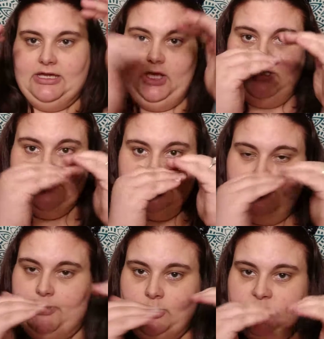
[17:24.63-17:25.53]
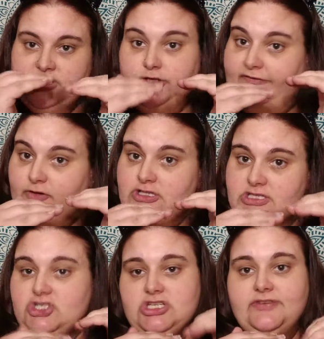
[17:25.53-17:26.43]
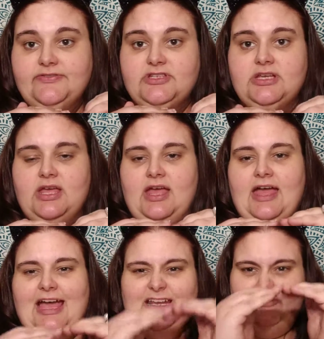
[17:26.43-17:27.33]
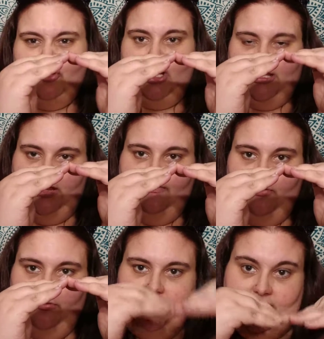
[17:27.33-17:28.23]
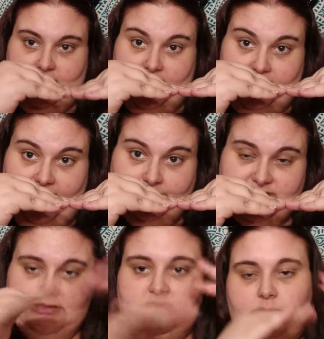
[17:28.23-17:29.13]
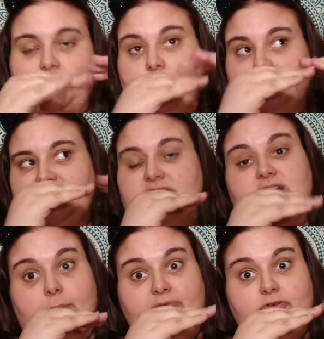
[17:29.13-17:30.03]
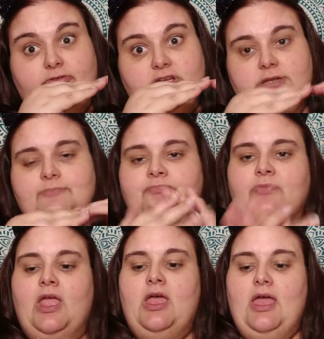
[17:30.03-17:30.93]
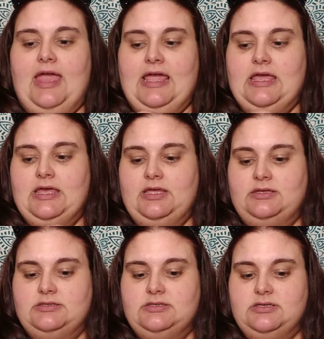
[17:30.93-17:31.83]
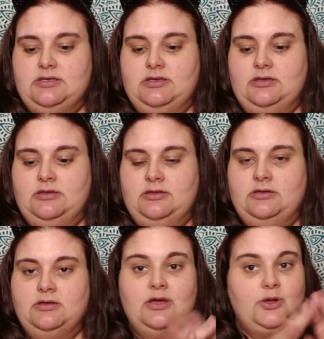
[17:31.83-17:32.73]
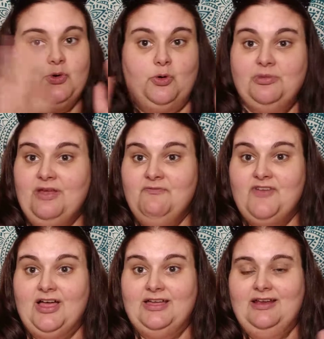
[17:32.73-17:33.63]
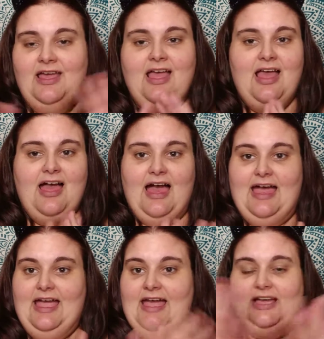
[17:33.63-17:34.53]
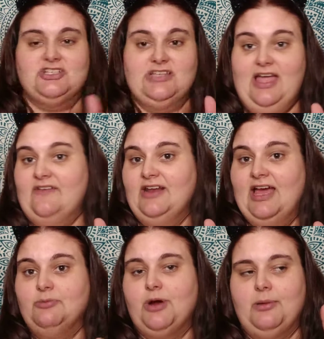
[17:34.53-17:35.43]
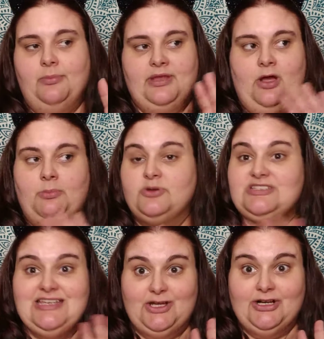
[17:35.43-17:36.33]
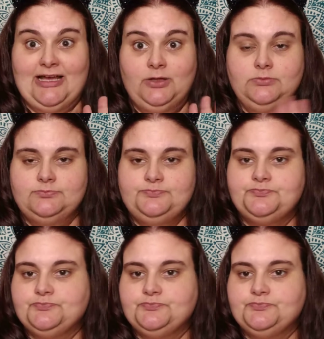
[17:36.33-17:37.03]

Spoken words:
It causes the bones in your foot to shift. And if you're not careful, they can collapse. So the bones in the top of your foot. And normally I'm fine. I actually haven't had a problem in almost a year now.